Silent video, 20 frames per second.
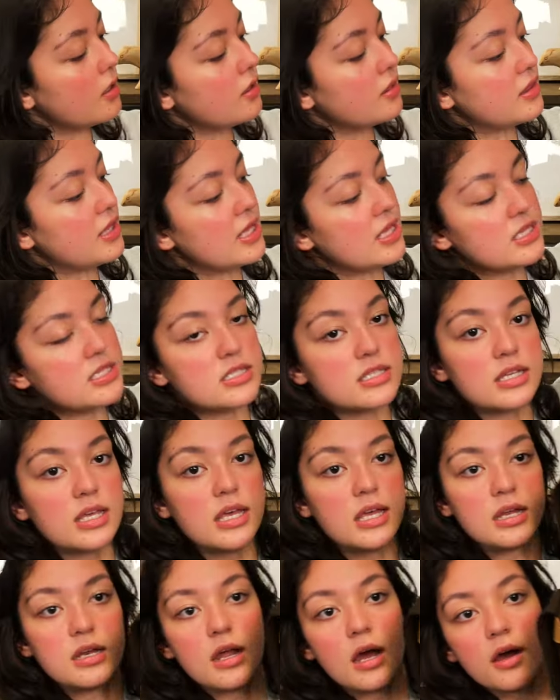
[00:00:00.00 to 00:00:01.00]
this
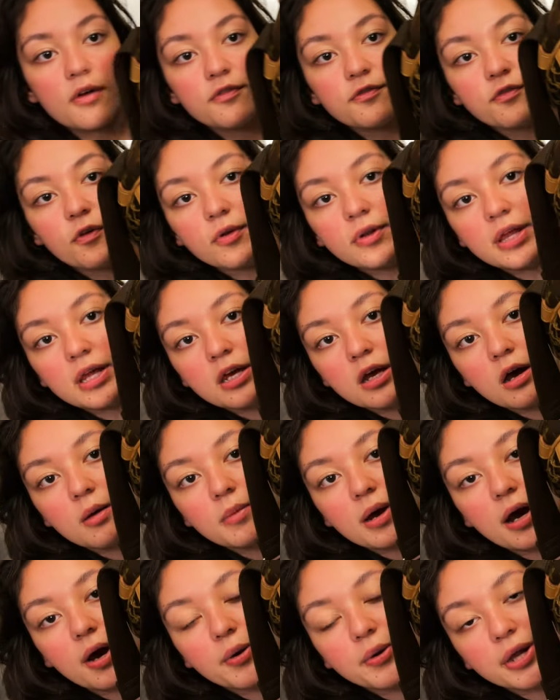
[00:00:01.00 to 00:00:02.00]
can fully come
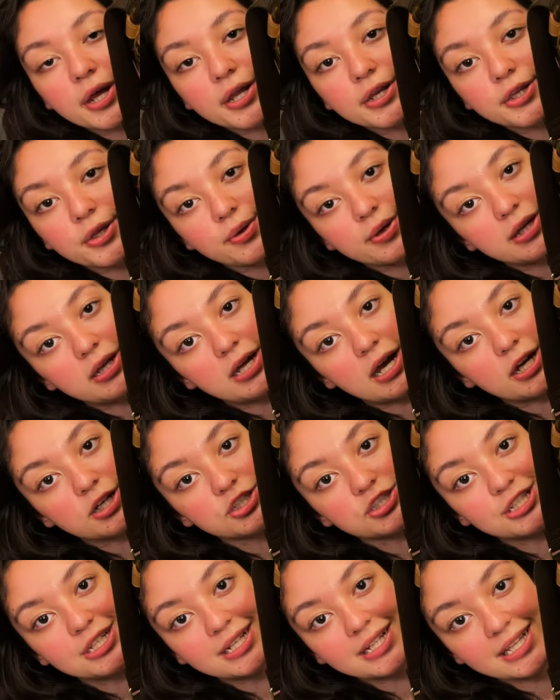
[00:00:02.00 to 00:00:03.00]
out and you can
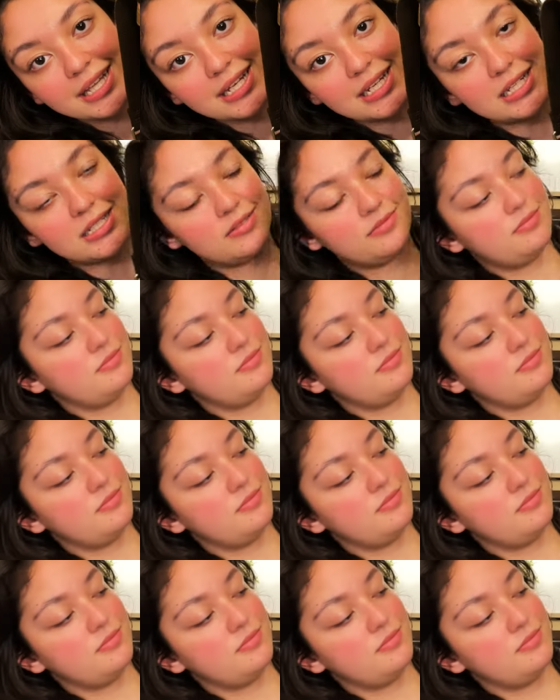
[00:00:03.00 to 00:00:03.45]
actually clean it.